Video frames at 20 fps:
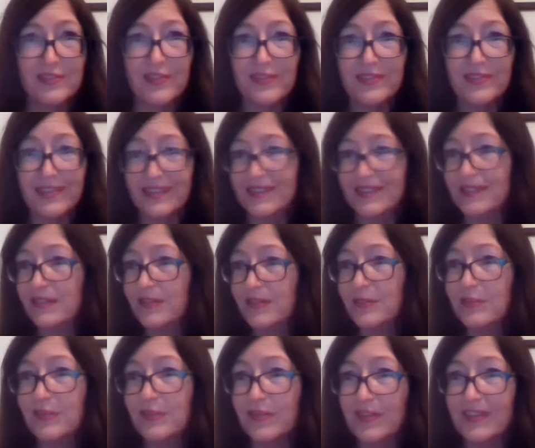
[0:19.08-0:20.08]
on this
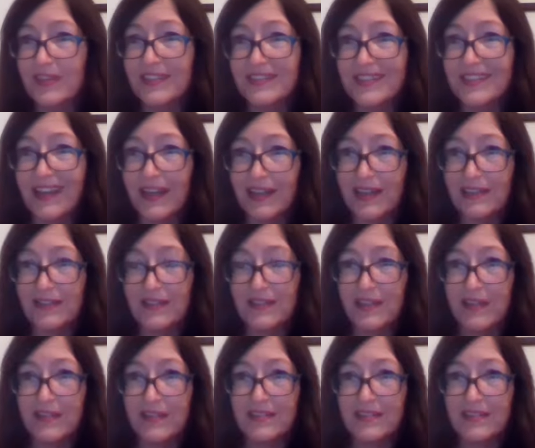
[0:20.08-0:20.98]
call has had the